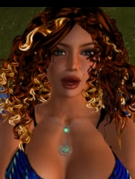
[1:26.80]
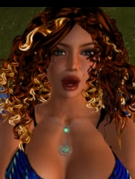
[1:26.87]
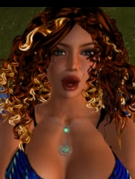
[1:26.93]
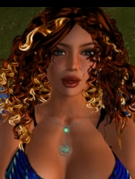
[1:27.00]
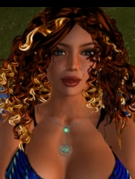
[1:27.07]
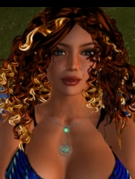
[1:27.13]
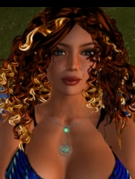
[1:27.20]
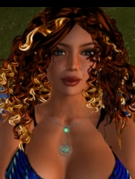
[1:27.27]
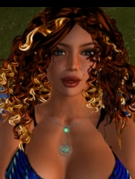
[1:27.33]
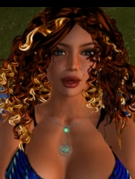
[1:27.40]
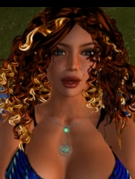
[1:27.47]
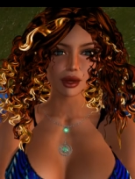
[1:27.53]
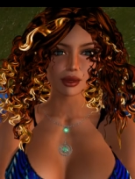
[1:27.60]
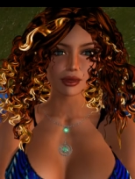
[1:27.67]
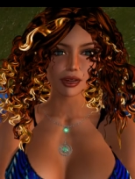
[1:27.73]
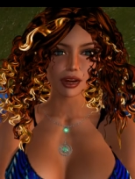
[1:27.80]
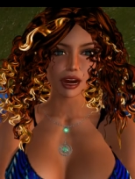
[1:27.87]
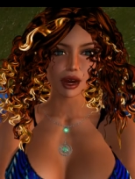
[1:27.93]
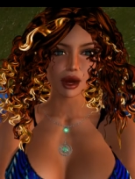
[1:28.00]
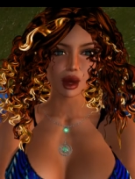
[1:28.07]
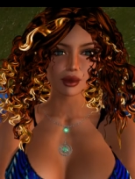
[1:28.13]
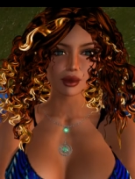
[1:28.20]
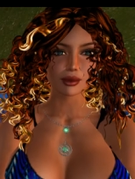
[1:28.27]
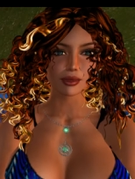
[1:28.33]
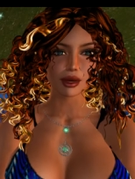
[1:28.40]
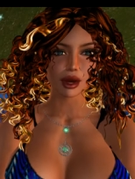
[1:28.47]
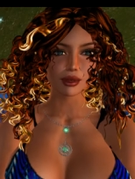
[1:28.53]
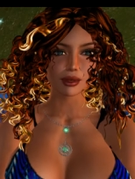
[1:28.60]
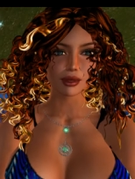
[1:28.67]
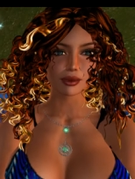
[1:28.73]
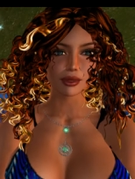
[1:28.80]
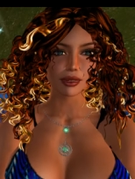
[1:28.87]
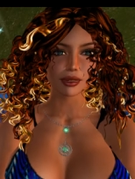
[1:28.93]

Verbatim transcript: Hold each in the light